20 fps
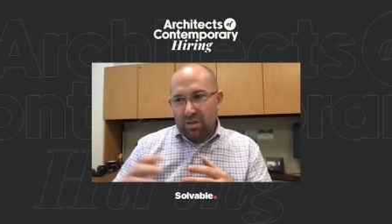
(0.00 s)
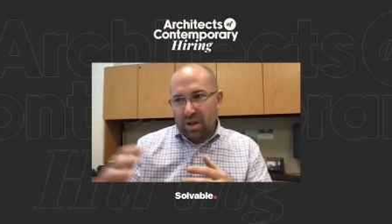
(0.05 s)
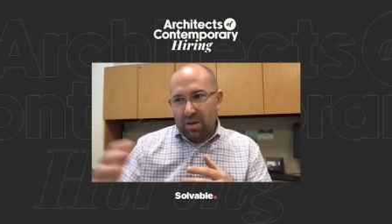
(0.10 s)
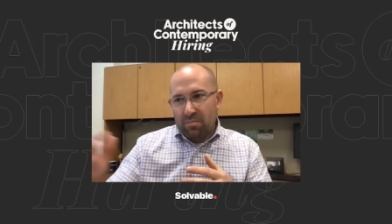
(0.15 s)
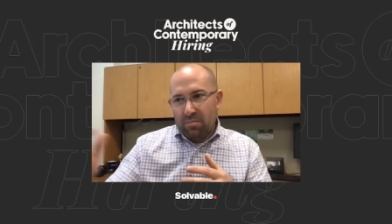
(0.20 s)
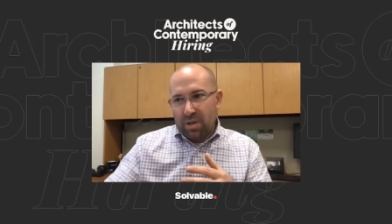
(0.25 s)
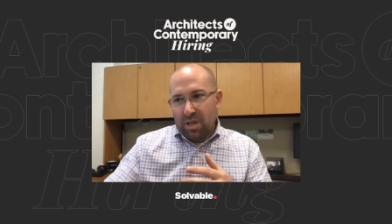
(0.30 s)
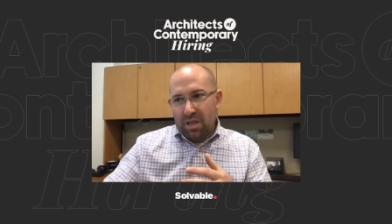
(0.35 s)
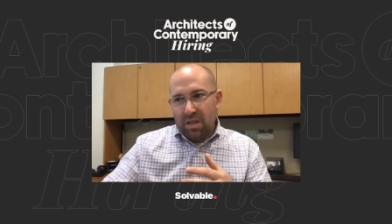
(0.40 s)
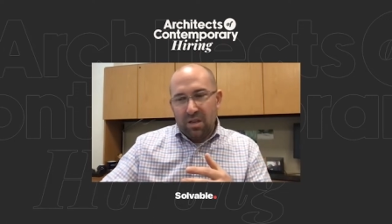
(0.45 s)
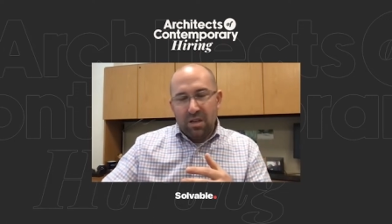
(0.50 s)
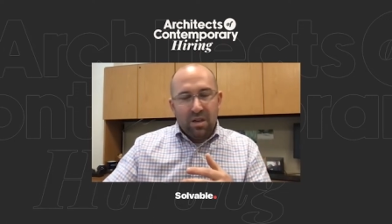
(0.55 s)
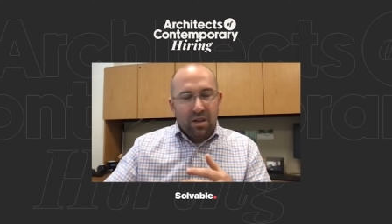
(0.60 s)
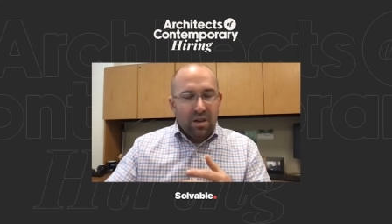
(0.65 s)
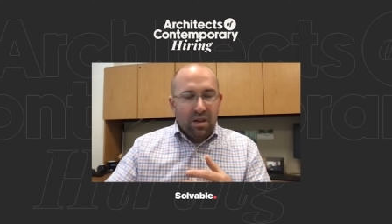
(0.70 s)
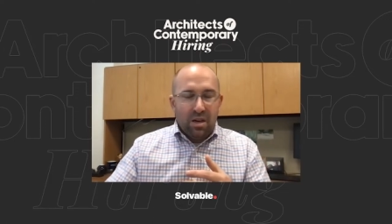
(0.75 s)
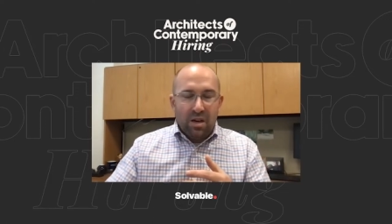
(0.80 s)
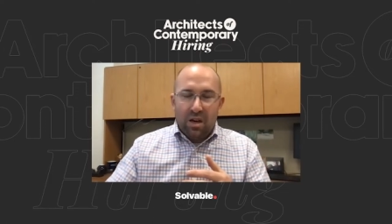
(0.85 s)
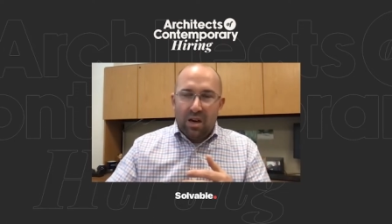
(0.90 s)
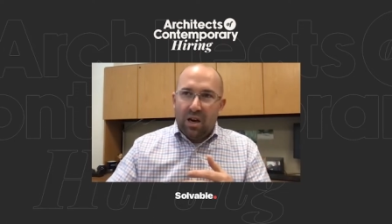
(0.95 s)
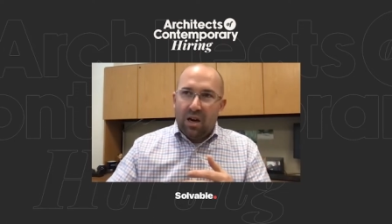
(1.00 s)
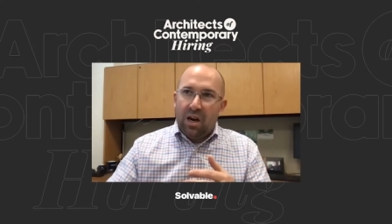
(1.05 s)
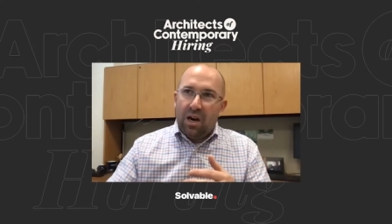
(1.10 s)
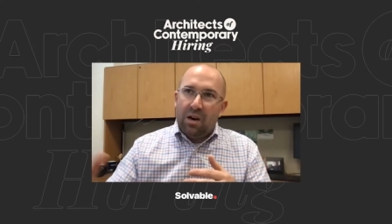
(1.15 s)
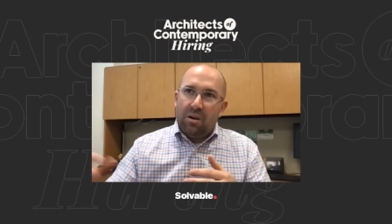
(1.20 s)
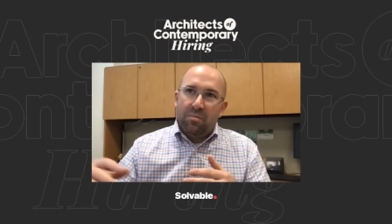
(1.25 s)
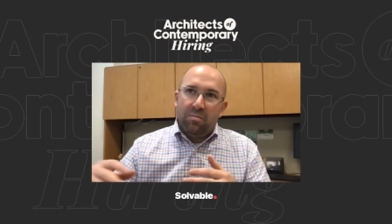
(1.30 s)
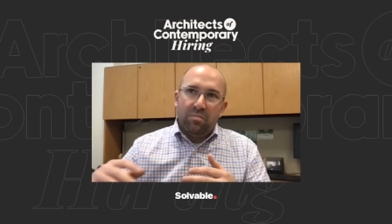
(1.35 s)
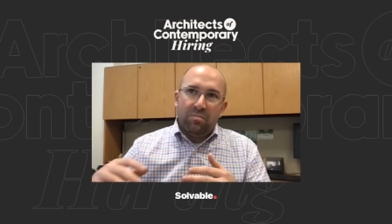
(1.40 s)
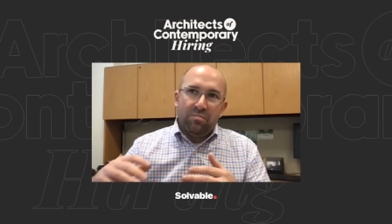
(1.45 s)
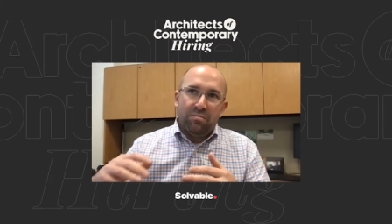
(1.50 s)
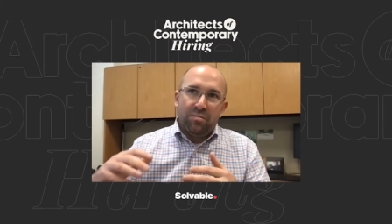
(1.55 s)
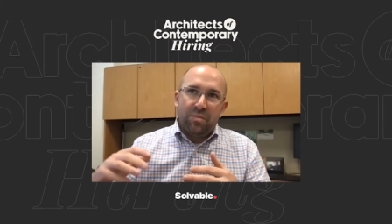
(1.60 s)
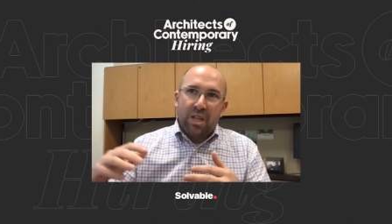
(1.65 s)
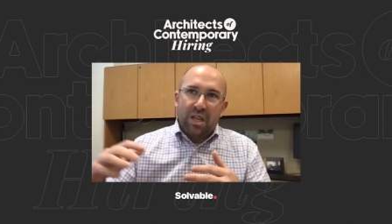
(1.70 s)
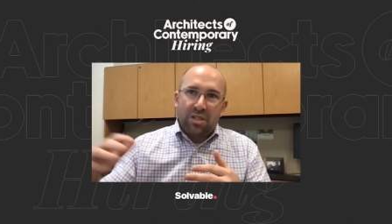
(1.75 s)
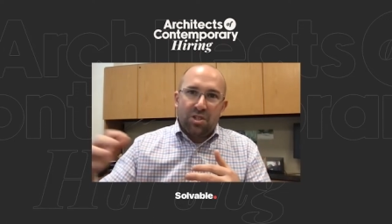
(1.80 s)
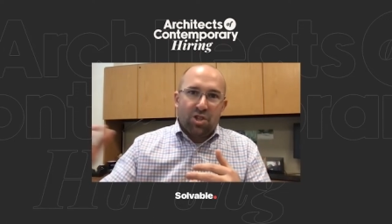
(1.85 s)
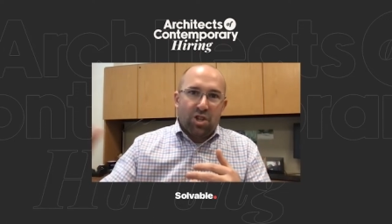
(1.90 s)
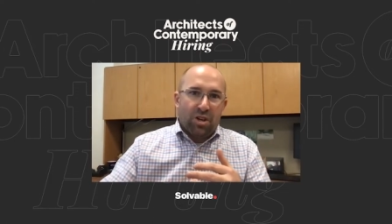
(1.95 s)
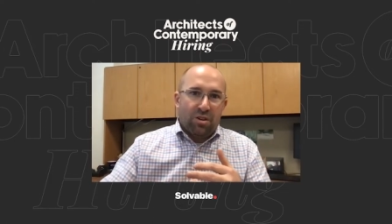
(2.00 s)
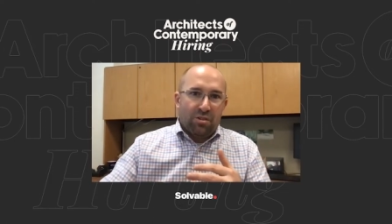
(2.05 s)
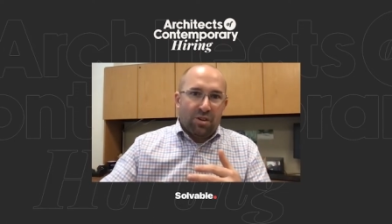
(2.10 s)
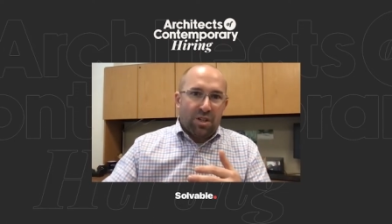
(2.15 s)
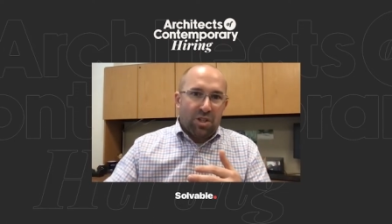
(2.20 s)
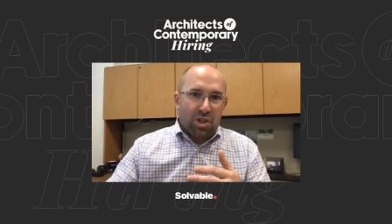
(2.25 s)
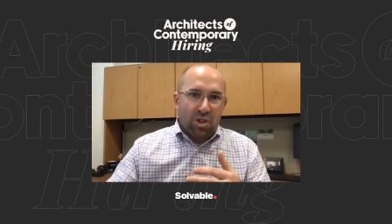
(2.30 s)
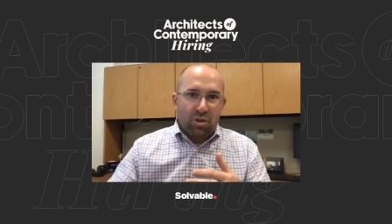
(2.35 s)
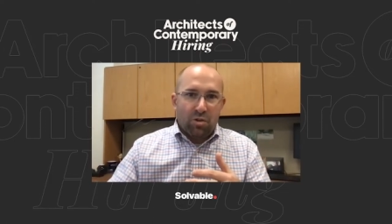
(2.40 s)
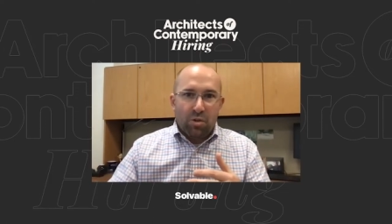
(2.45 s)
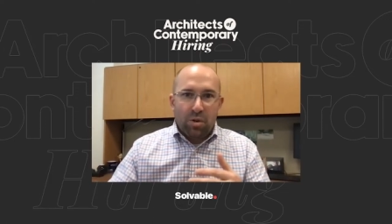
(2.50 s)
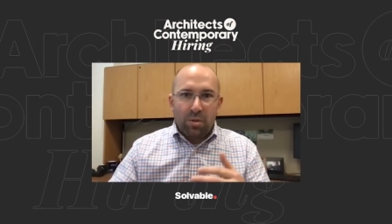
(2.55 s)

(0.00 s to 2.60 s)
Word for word: that be next generation